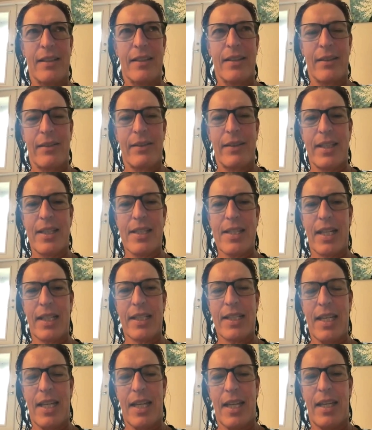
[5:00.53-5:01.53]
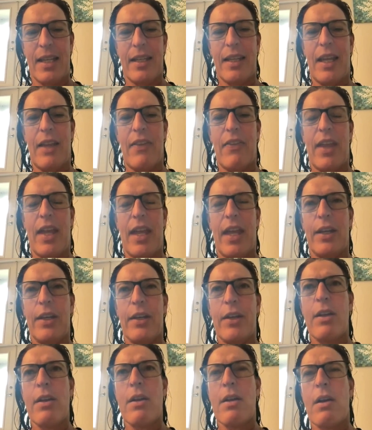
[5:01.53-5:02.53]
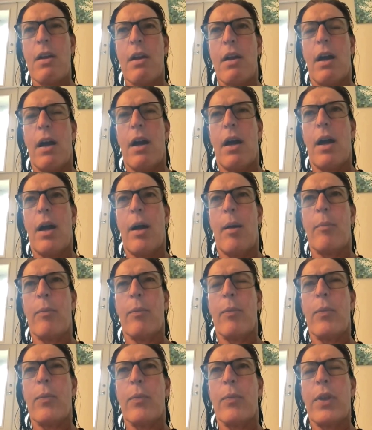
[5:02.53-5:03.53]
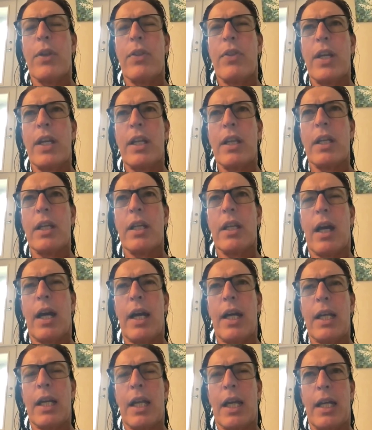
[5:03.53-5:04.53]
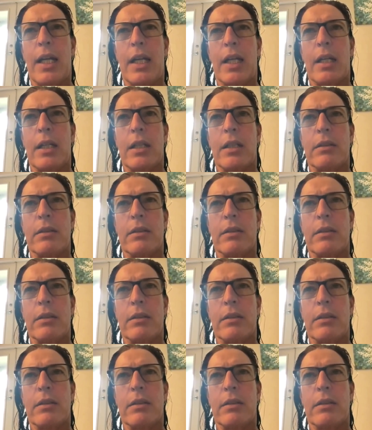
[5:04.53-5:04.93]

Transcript: queen, jack, 10. And then the thing that I like